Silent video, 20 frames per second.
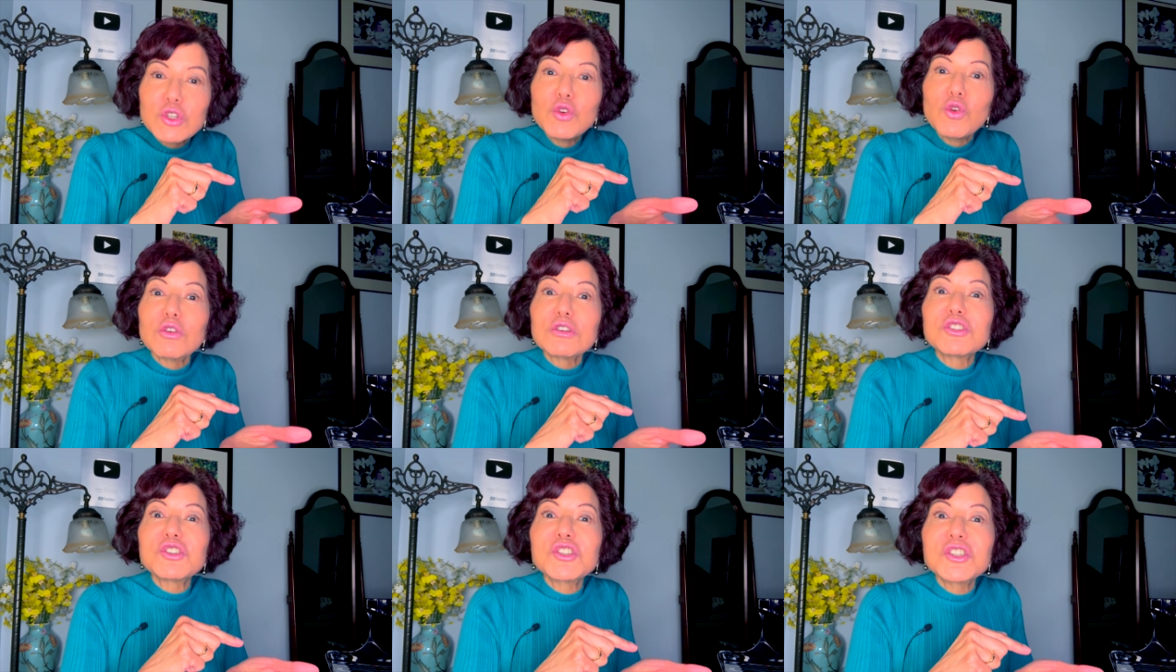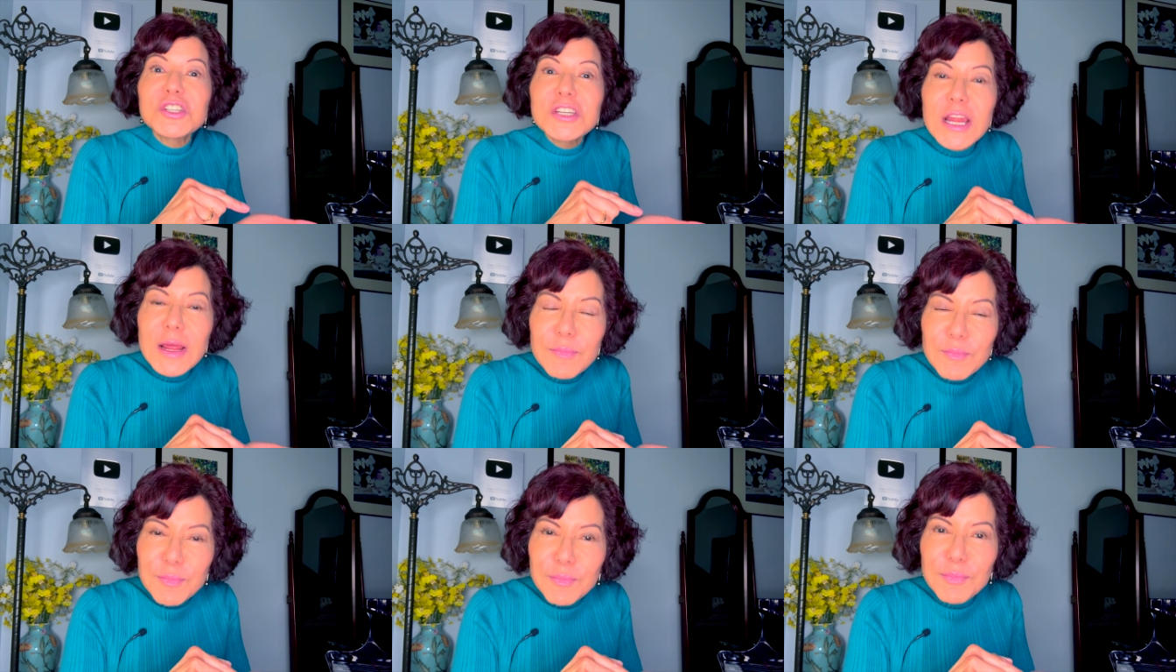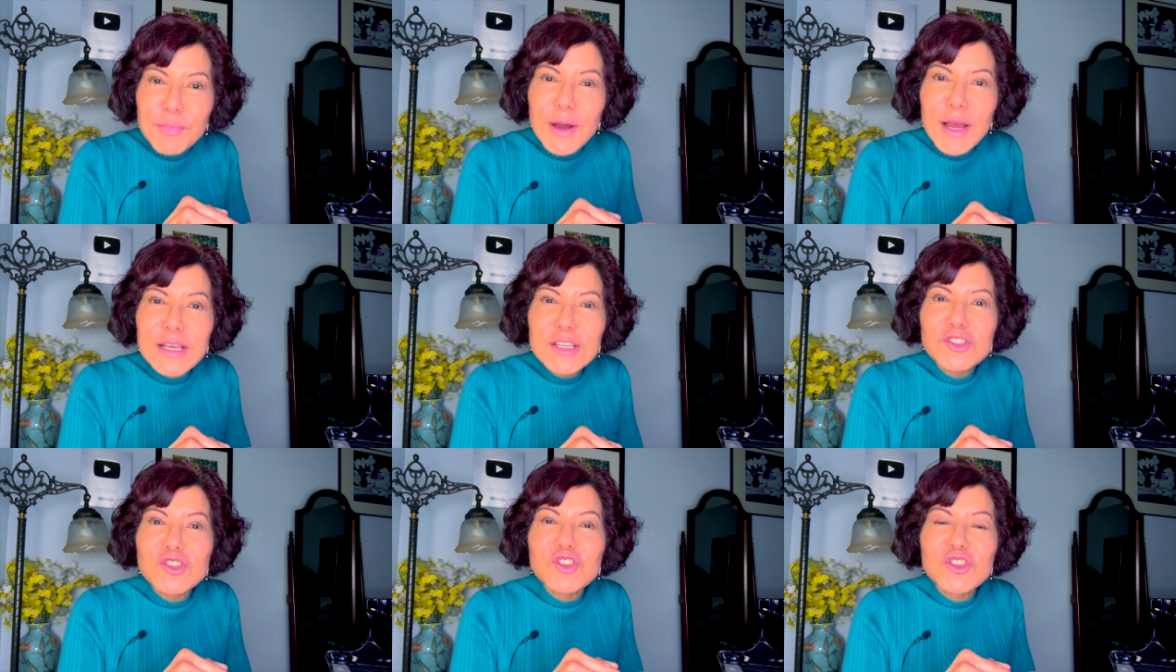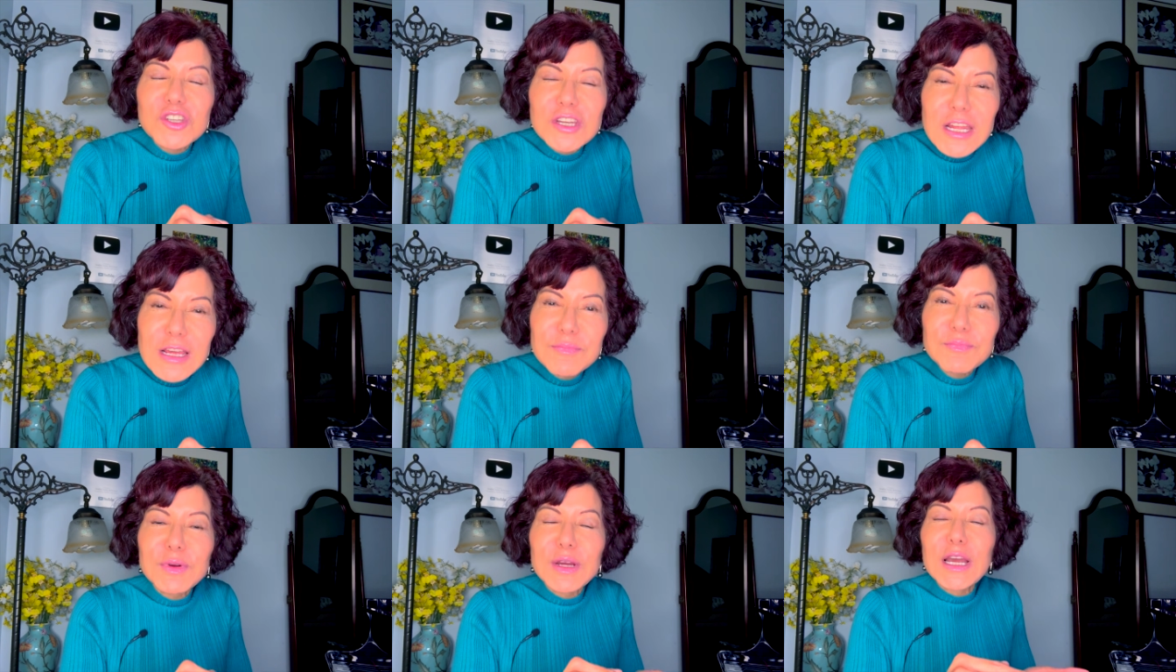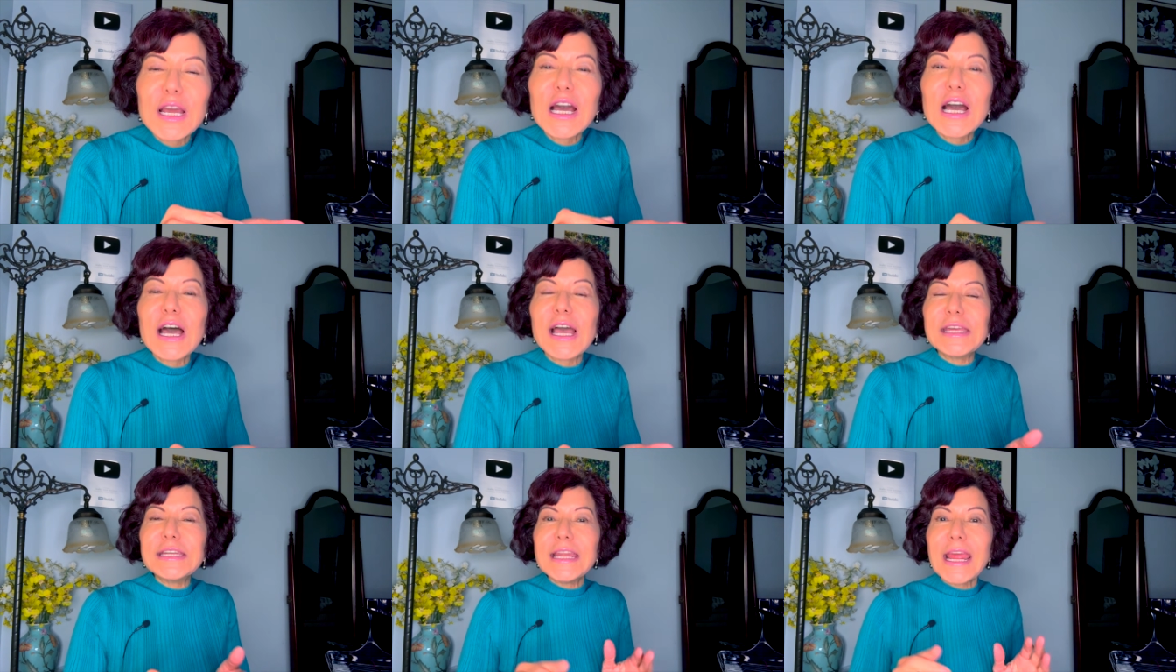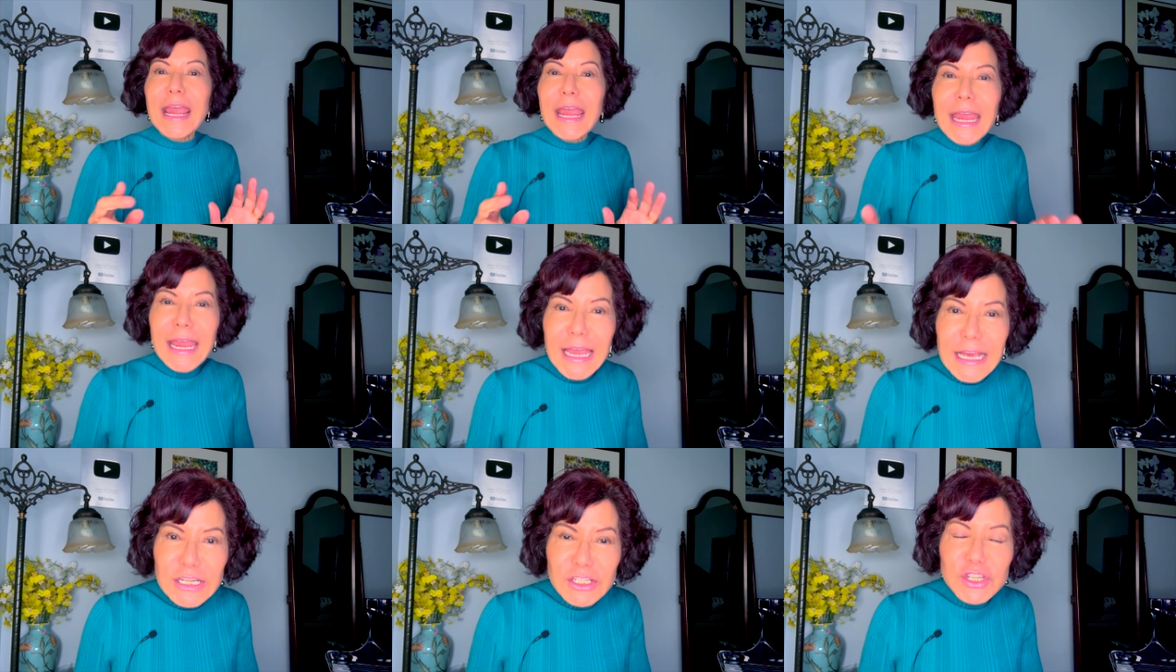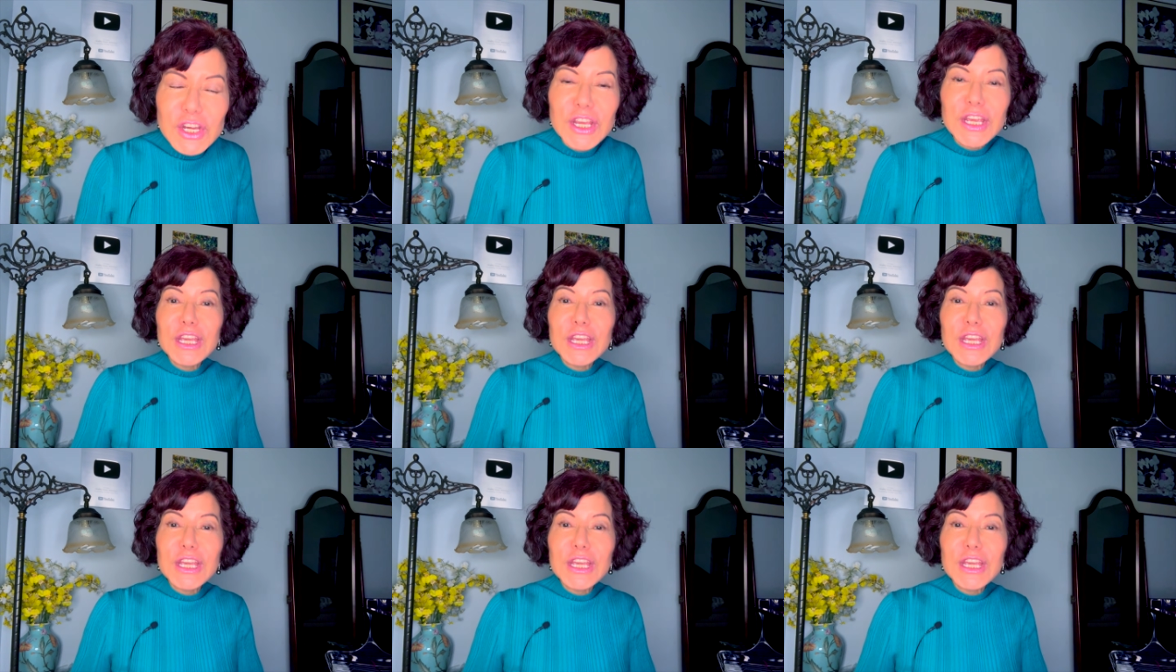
your step-by-step guide. And